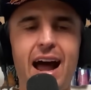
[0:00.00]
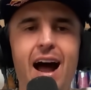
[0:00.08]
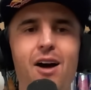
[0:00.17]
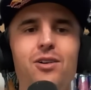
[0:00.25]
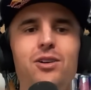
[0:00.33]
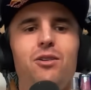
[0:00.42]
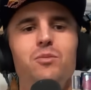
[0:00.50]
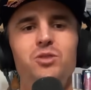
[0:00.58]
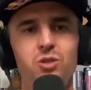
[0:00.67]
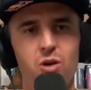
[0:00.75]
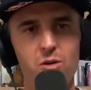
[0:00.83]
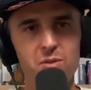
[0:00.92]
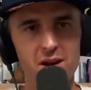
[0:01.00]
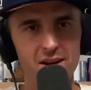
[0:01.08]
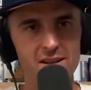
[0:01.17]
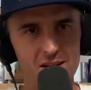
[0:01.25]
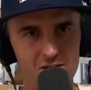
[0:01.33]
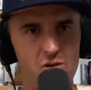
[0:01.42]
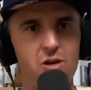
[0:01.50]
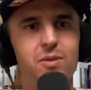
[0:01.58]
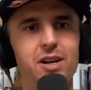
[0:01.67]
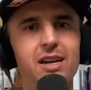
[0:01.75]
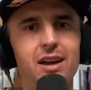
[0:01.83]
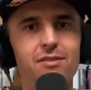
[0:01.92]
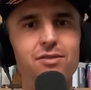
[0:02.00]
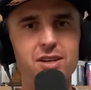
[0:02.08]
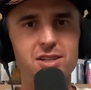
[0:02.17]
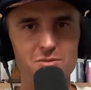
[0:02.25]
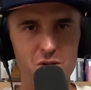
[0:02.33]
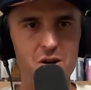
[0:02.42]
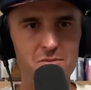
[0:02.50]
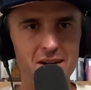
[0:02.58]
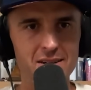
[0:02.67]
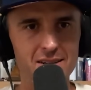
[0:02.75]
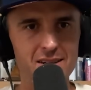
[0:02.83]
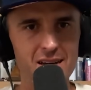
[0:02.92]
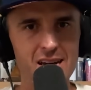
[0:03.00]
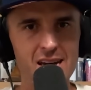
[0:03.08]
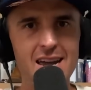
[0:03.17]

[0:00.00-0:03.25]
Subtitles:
how you're absorbing the enormity of this moment